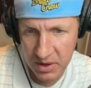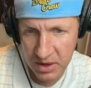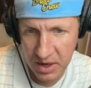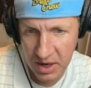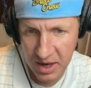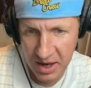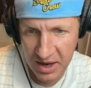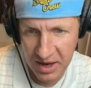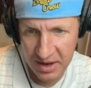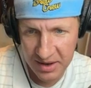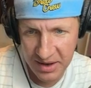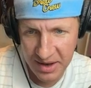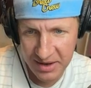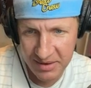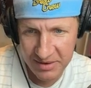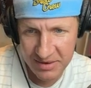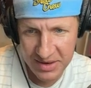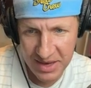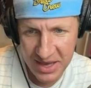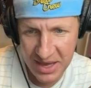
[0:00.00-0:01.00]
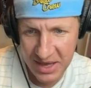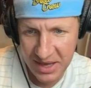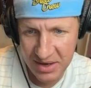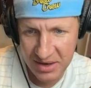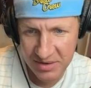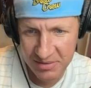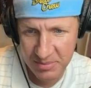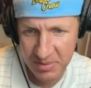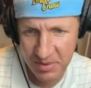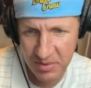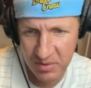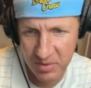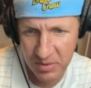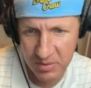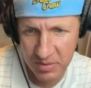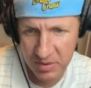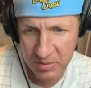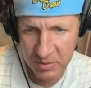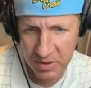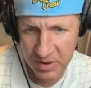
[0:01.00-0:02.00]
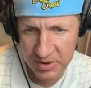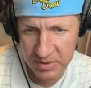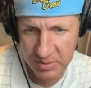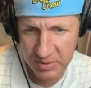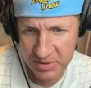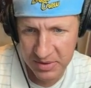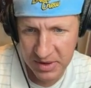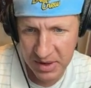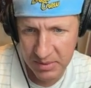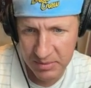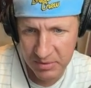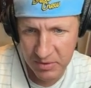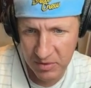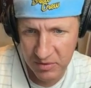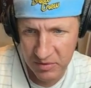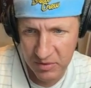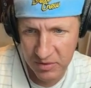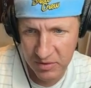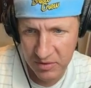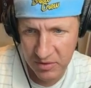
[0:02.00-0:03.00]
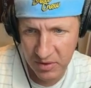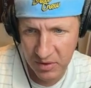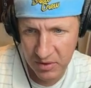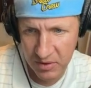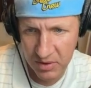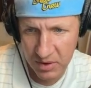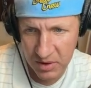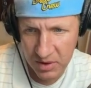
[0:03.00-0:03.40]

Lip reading: Hand has been rumored multiple times over, so